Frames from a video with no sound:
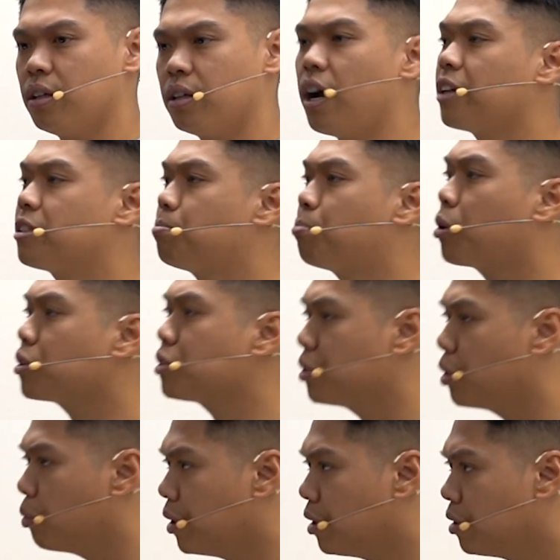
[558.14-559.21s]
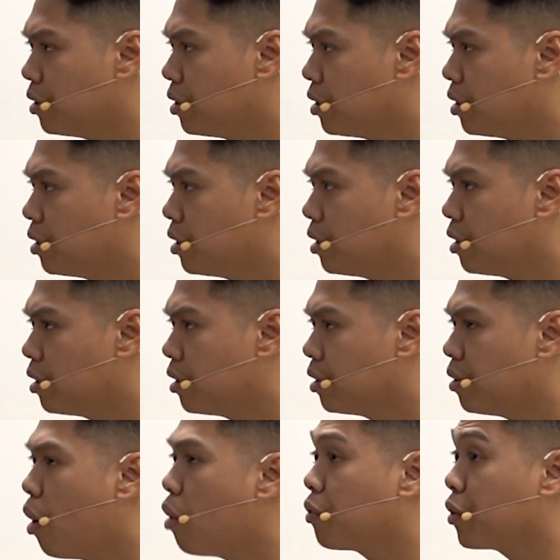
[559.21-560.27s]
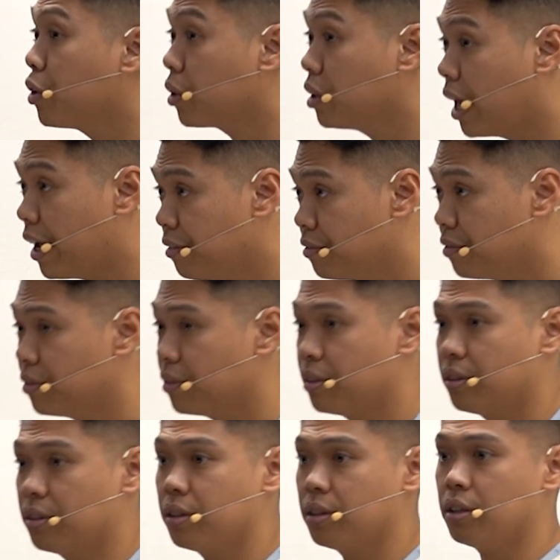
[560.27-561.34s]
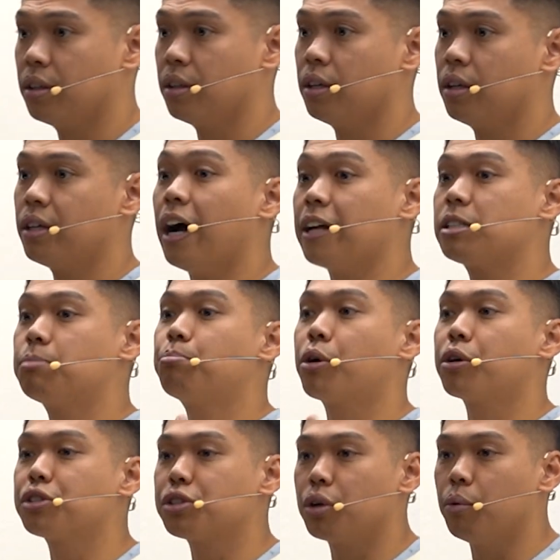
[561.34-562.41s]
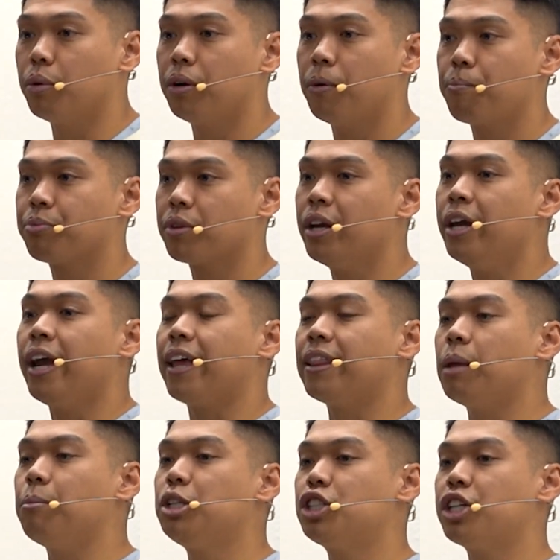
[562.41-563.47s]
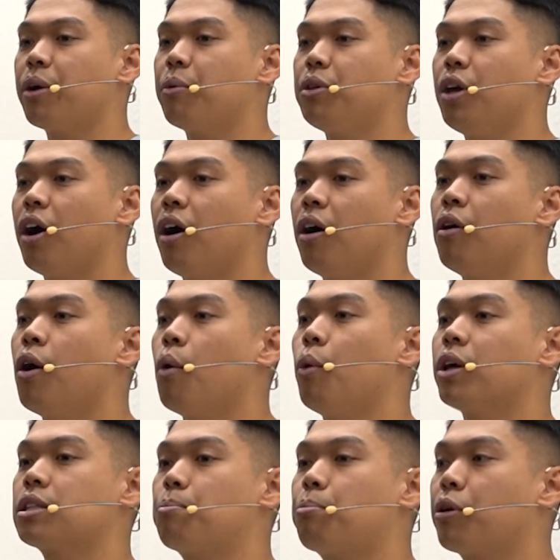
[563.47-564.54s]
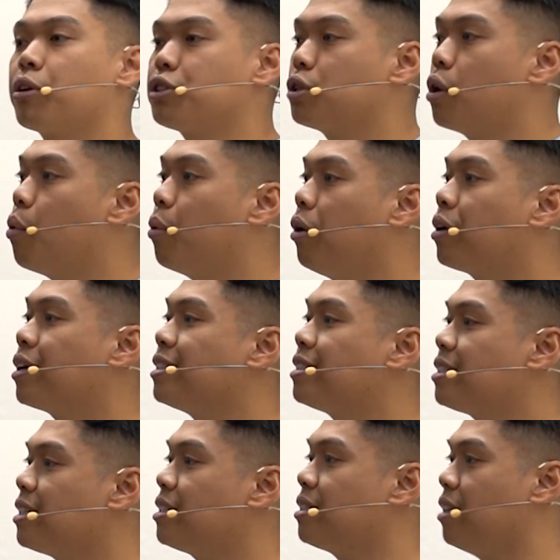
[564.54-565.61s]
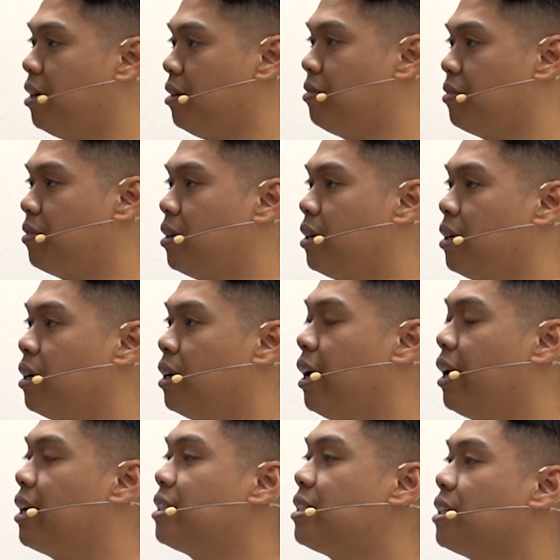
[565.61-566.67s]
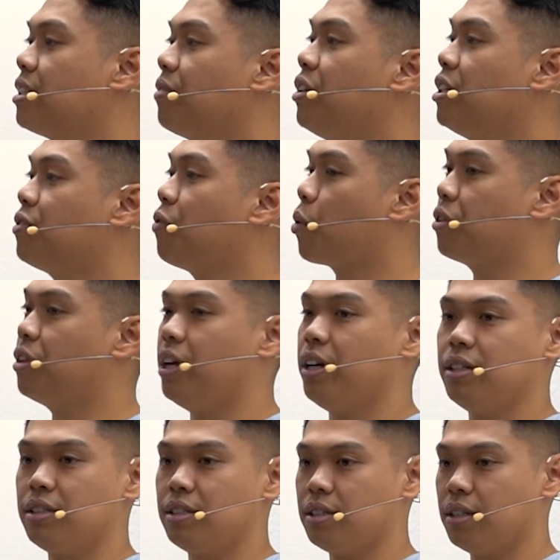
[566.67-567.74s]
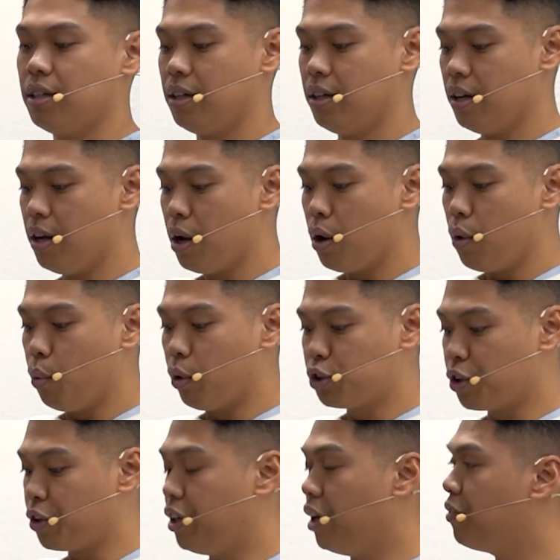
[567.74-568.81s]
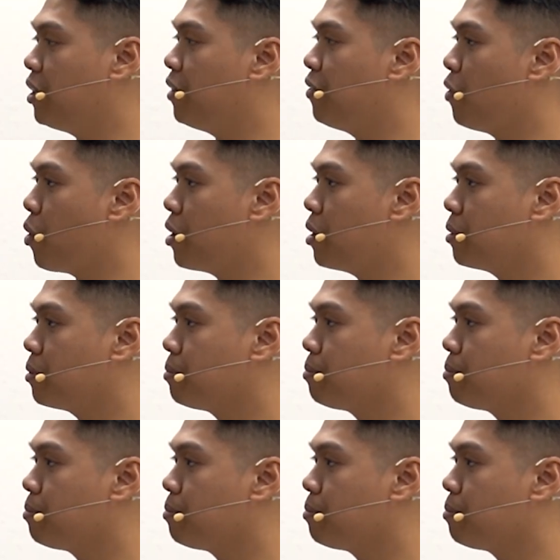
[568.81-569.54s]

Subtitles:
God's personal will over your life. God's personal will. And let me share with y'all what the personal will consists of. It consists of these four things. What you're gifted for.